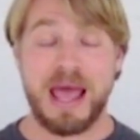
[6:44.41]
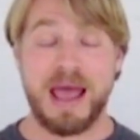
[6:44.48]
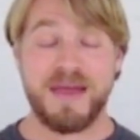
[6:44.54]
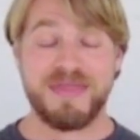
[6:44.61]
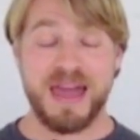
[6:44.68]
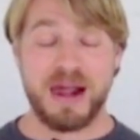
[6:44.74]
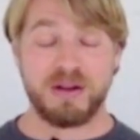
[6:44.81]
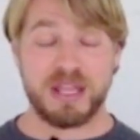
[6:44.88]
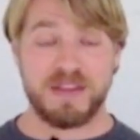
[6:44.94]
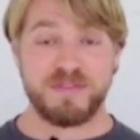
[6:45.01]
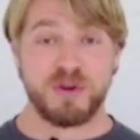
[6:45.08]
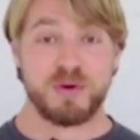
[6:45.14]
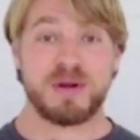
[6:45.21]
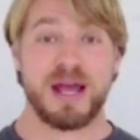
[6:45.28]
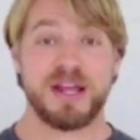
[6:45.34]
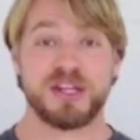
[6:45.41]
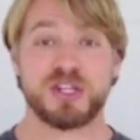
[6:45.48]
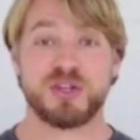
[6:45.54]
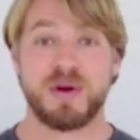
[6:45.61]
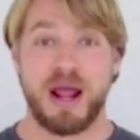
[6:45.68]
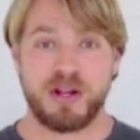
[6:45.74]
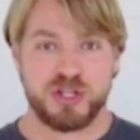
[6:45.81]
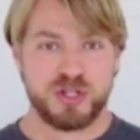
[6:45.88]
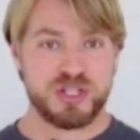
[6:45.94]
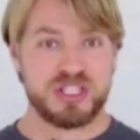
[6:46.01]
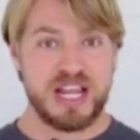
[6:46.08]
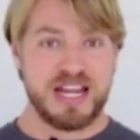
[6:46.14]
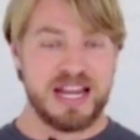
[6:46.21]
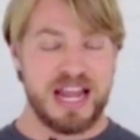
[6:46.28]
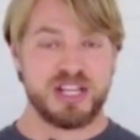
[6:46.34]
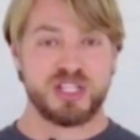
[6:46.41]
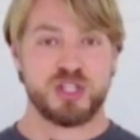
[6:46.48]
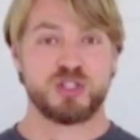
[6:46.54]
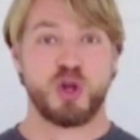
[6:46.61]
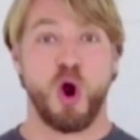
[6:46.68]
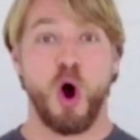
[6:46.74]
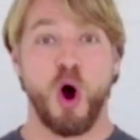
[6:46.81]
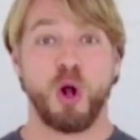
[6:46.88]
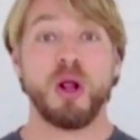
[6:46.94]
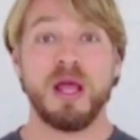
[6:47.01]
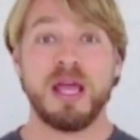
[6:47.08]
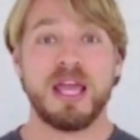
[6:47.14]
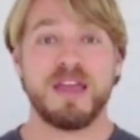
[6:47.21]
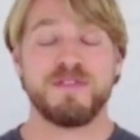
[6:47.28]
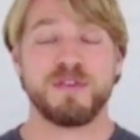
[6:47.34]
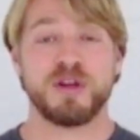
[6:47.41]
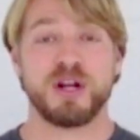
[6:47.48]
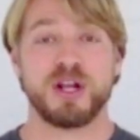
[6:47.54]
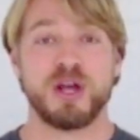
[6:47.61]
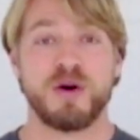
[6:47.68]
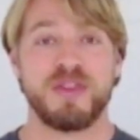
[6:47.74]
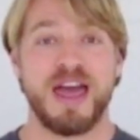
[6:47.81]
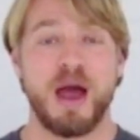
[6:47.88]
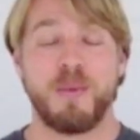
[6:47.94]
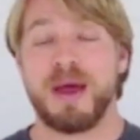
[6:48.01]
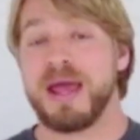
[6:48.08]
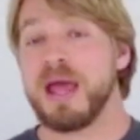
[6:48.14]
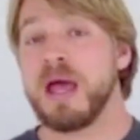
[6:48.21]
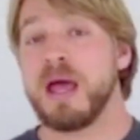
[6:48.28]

And that'll give you a nice stretch. Just stay nice and tall if you're going to go that way.